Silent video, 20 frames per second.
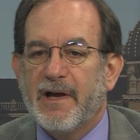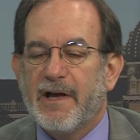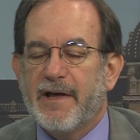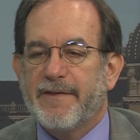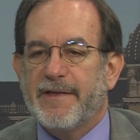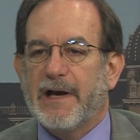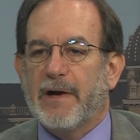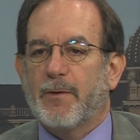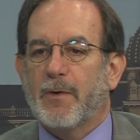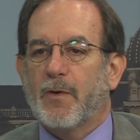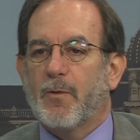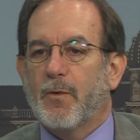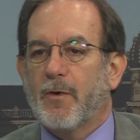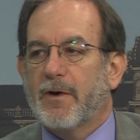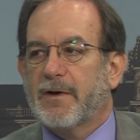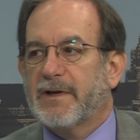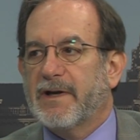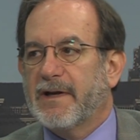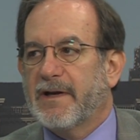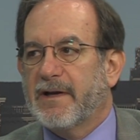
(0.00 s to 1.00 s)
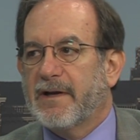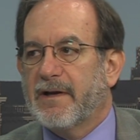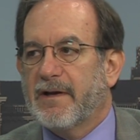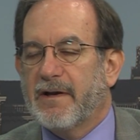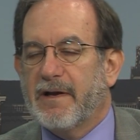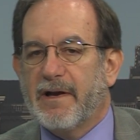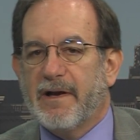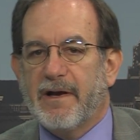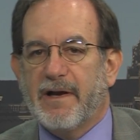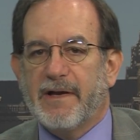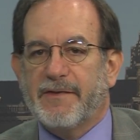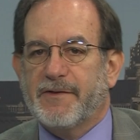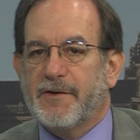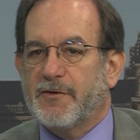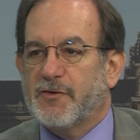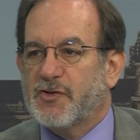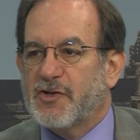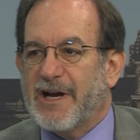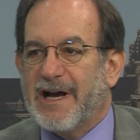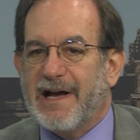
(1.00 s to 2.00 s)
that were working uh, at
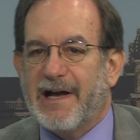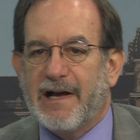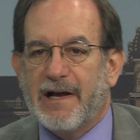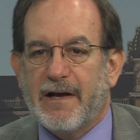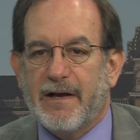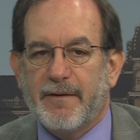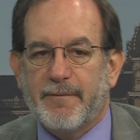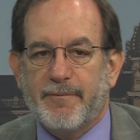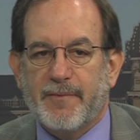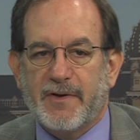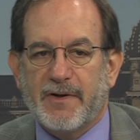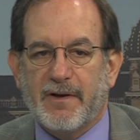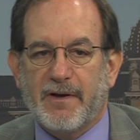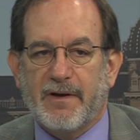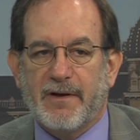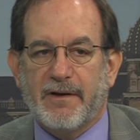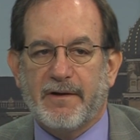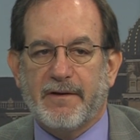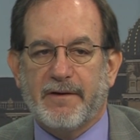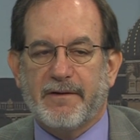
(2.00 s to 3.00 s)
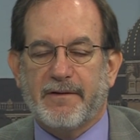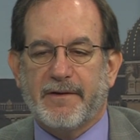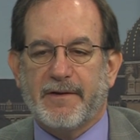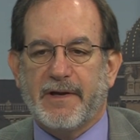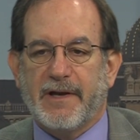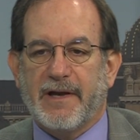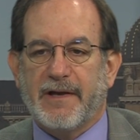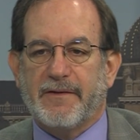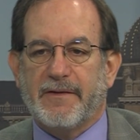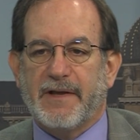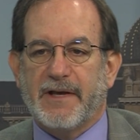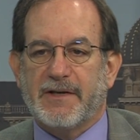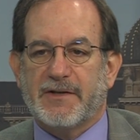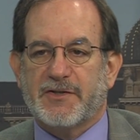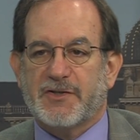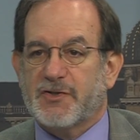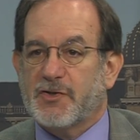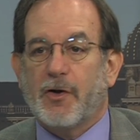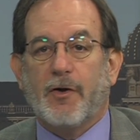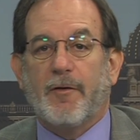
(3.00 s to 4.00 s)
their job uh, and they
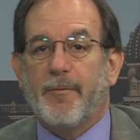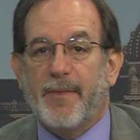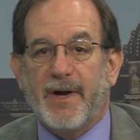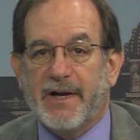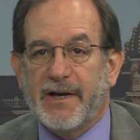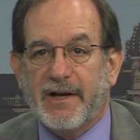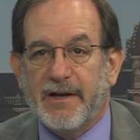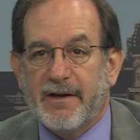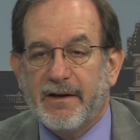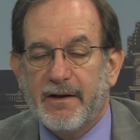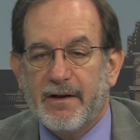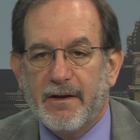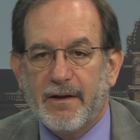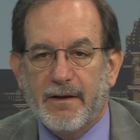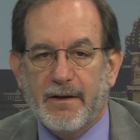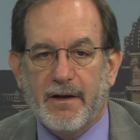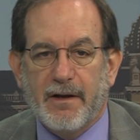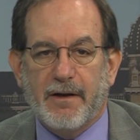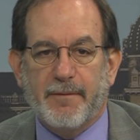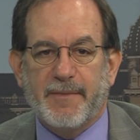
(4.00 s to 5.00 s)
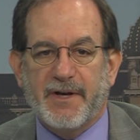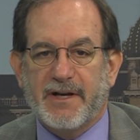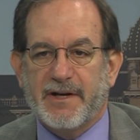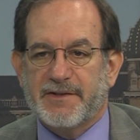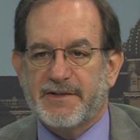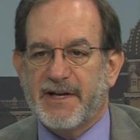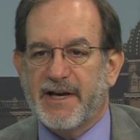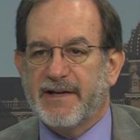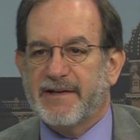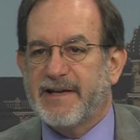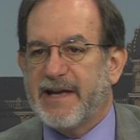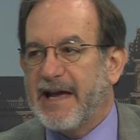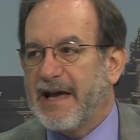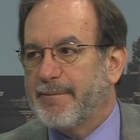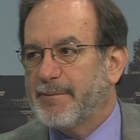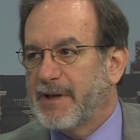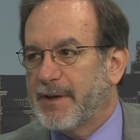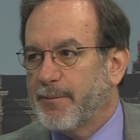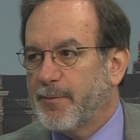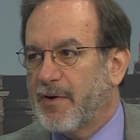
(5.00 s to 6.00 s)
stole money uh, because they had
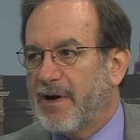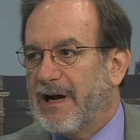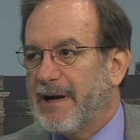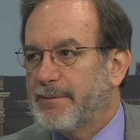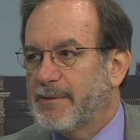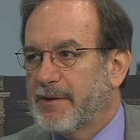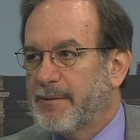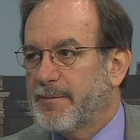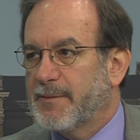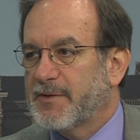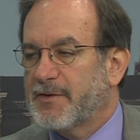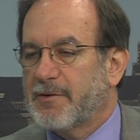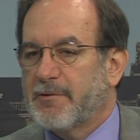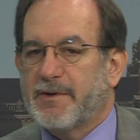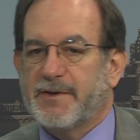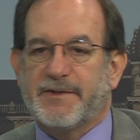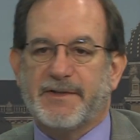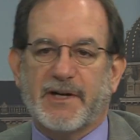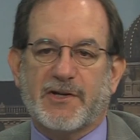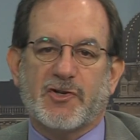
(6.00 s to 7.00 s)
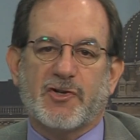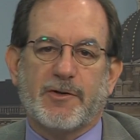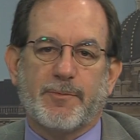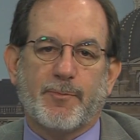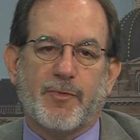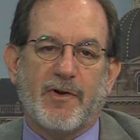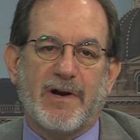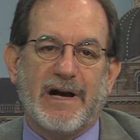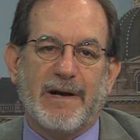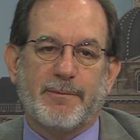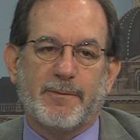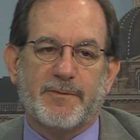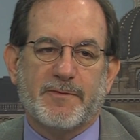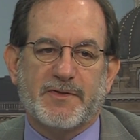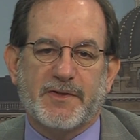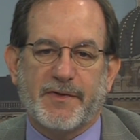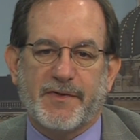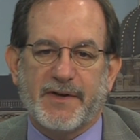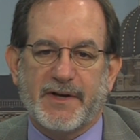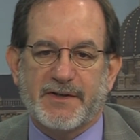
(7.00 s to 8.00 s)
gambling problems or addiction
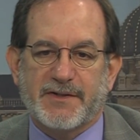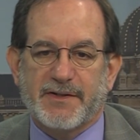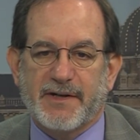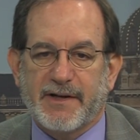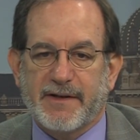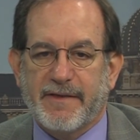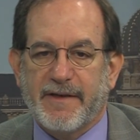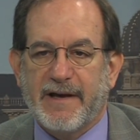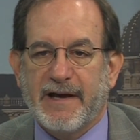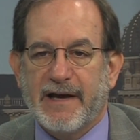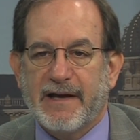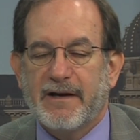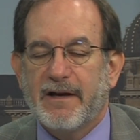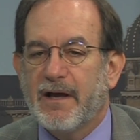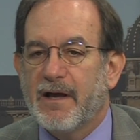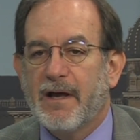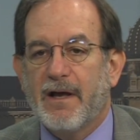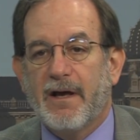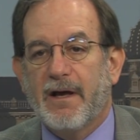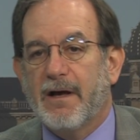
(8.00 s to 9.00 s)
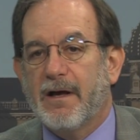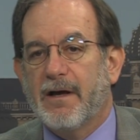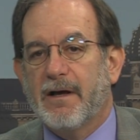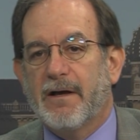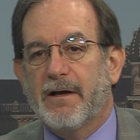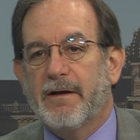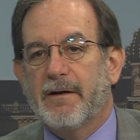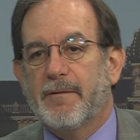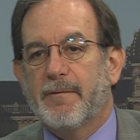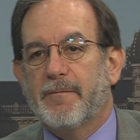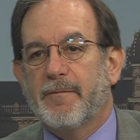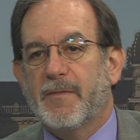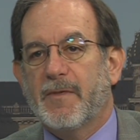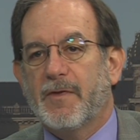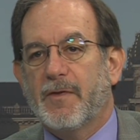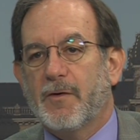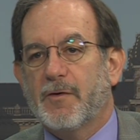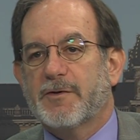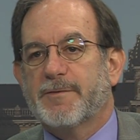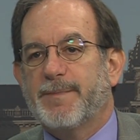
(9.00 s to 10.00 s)
problems and things like that. Um,
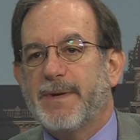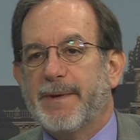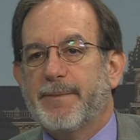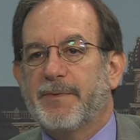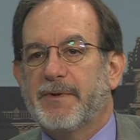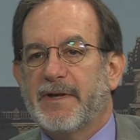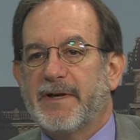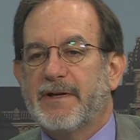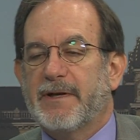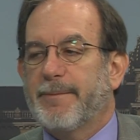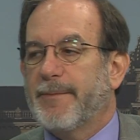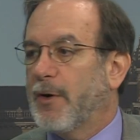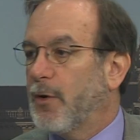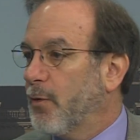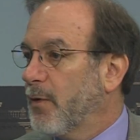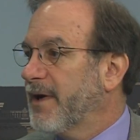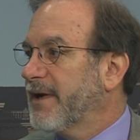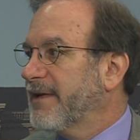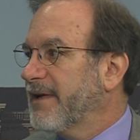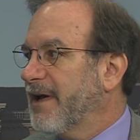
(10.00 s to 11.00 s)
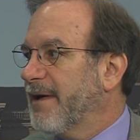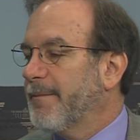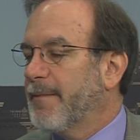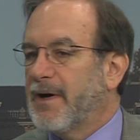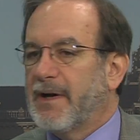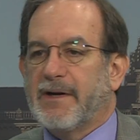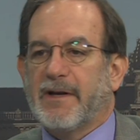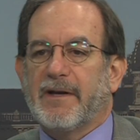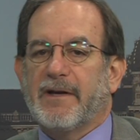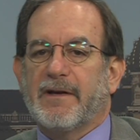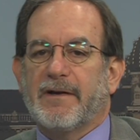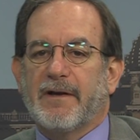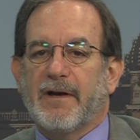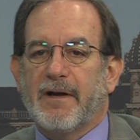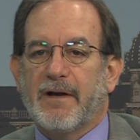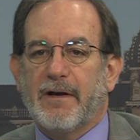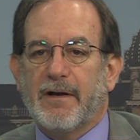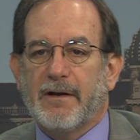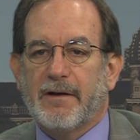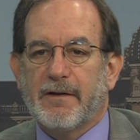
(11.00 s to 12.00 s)
those people end up owing that money
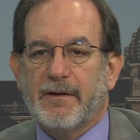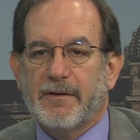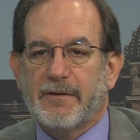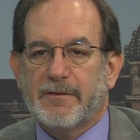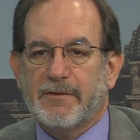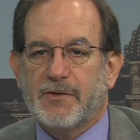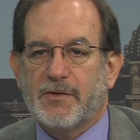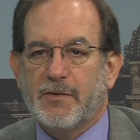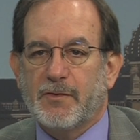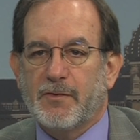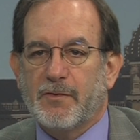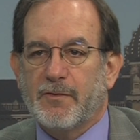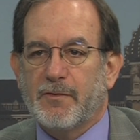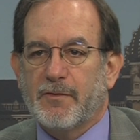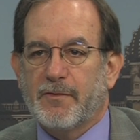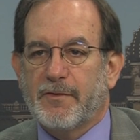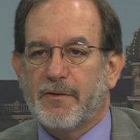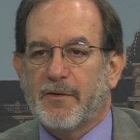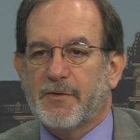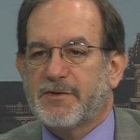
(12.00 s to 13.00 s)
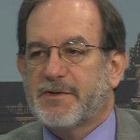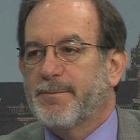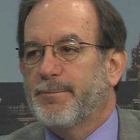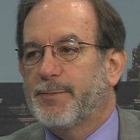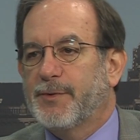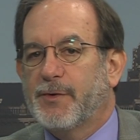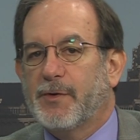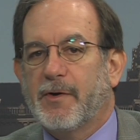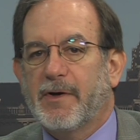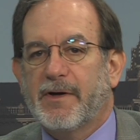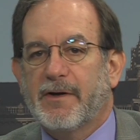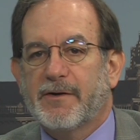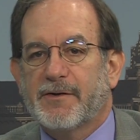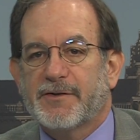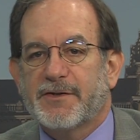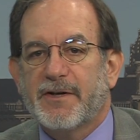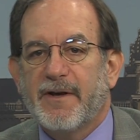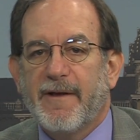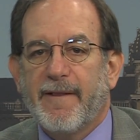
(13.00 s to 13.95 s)
uh, to those employers